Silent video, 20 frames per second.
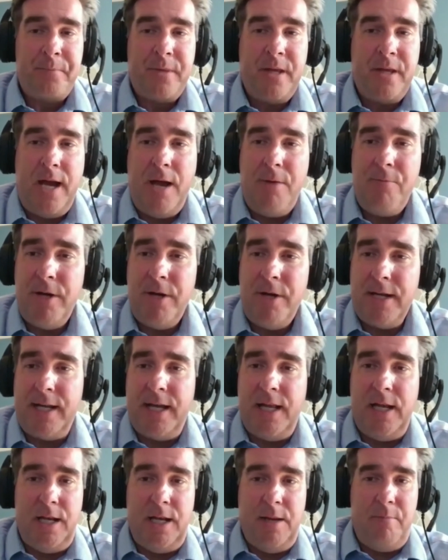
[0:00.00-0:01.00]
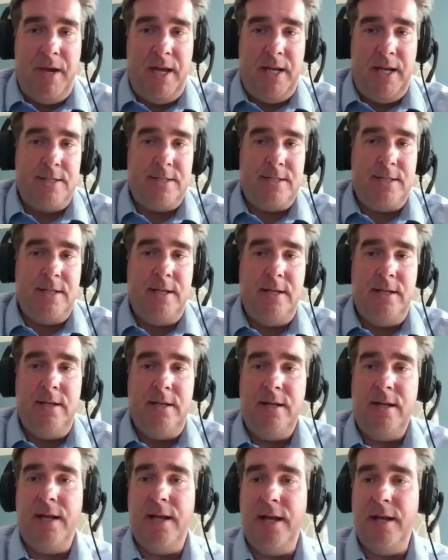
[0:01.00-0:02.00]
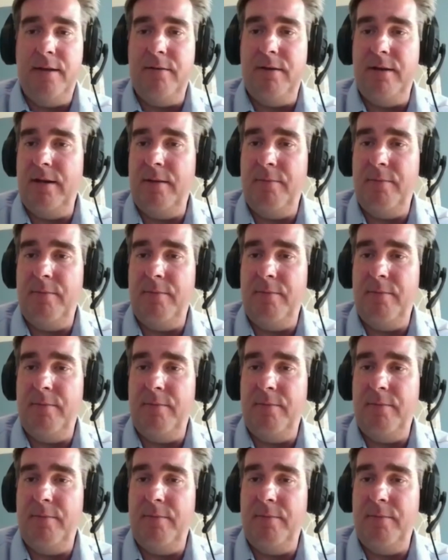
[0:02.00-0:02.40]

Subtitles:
I want to get into medicine and